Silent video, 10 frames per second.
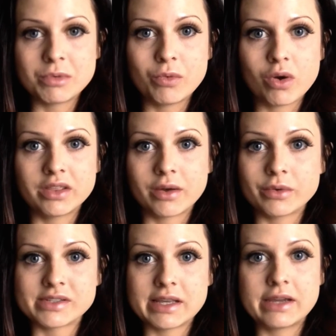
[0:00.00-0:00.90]
be one that
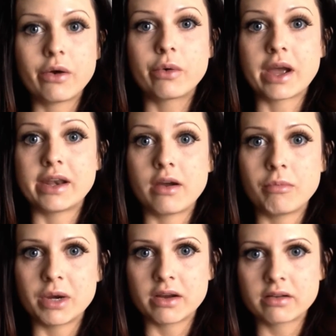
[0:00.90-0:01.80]
was like, okay, now
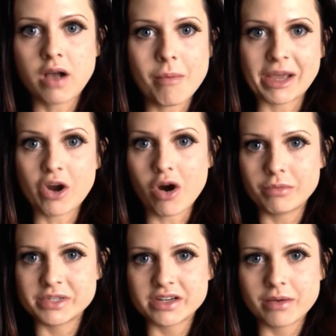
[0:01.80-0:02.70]
I'm going to cut my
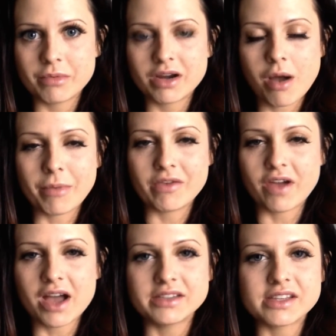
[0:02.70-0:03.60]
carbs today, I'm going to cut my
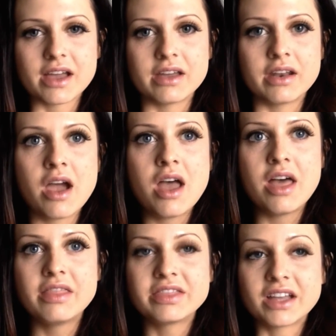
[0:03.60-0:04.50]
fats. And
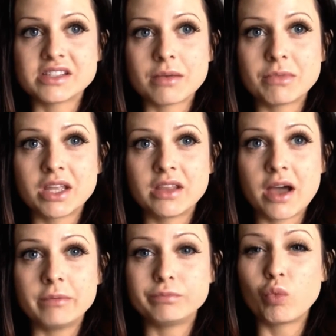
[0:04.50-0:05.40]
that's something
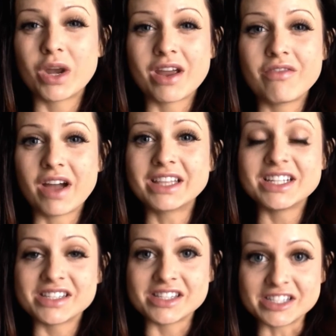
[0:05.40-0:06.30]
that when I finally
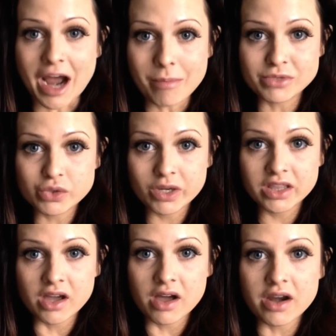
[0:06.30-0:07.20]
stopped doing
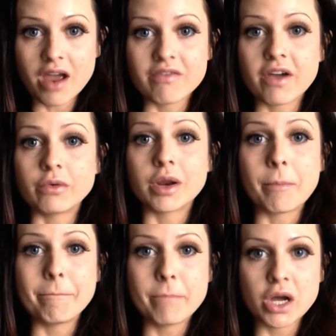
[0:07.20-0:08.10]
that, I found it
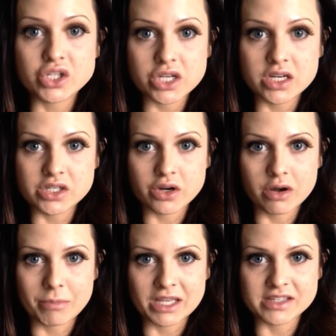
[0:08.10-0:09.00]
much easier
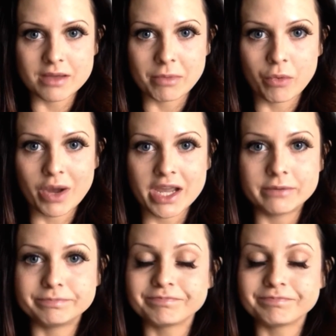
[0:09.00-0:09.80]
to maintain my weight.